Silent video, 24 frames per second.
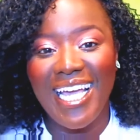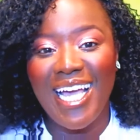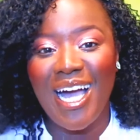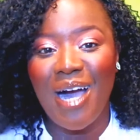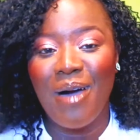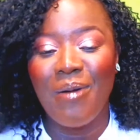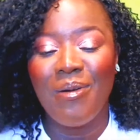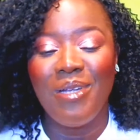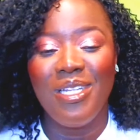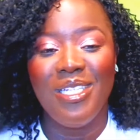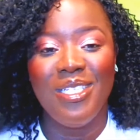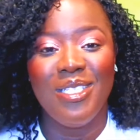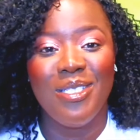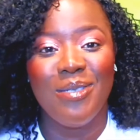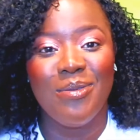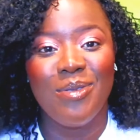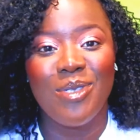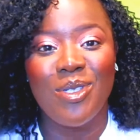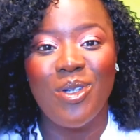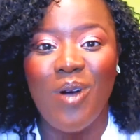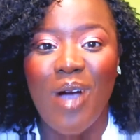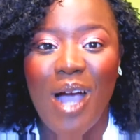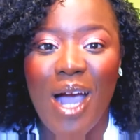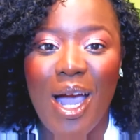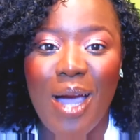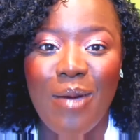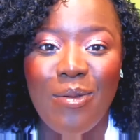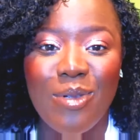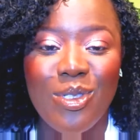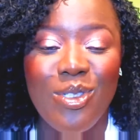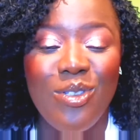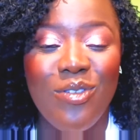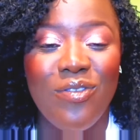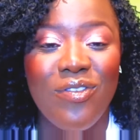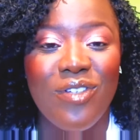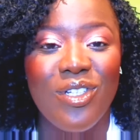comment, and subscribe
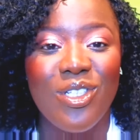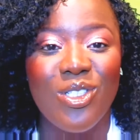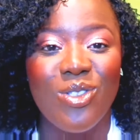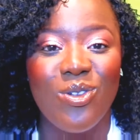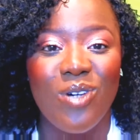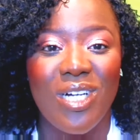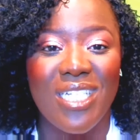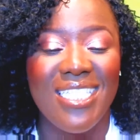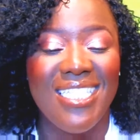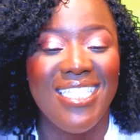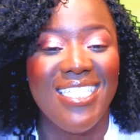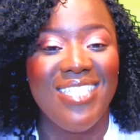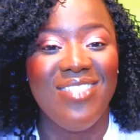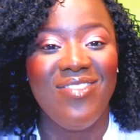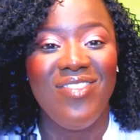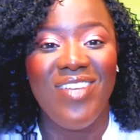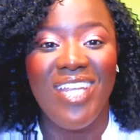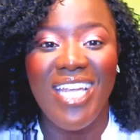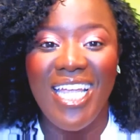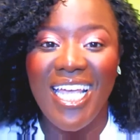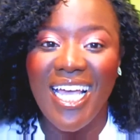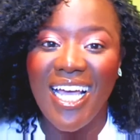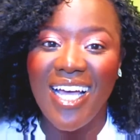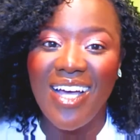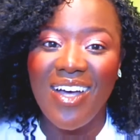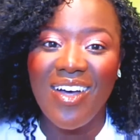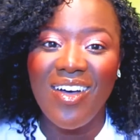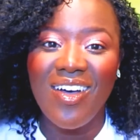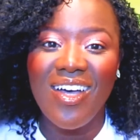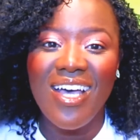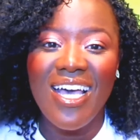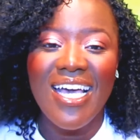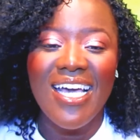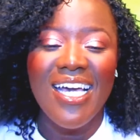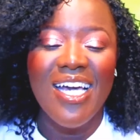once you finish watching this video.